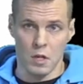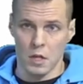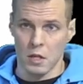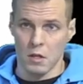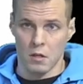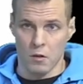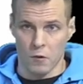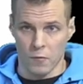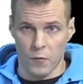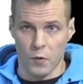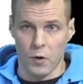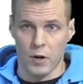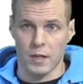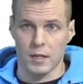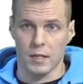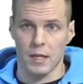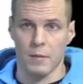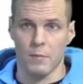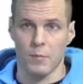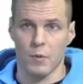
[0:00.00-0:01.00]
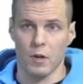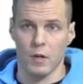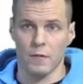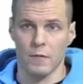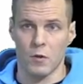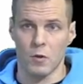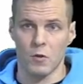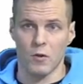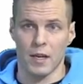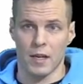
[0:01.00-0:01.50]
So for example, if
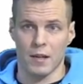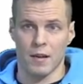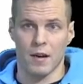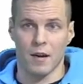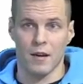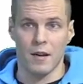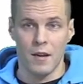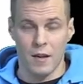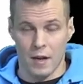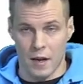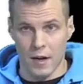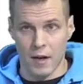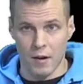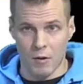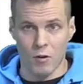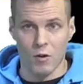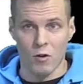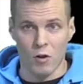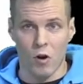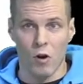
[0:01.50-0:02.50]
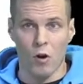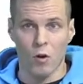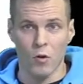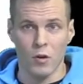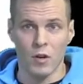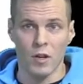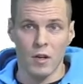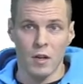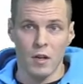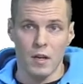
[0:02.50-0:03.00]
you get an error
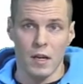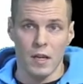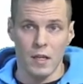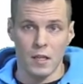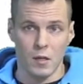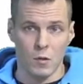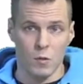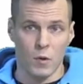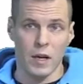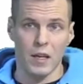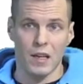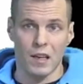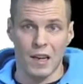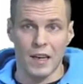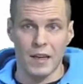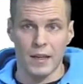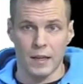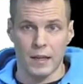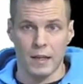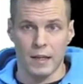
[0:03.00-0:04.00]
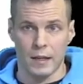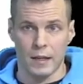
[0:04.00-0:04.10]
code, it's quite likely